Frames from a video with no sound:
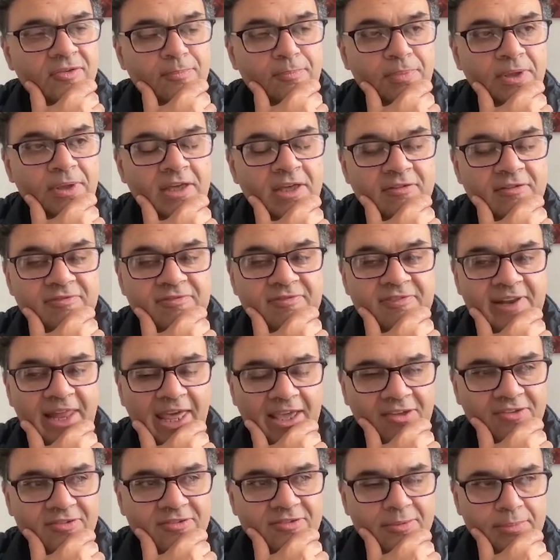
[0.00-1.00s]
being
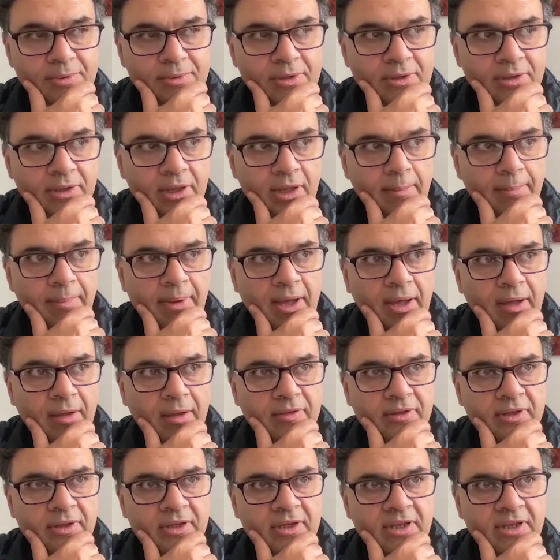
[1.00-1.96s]
flexible about the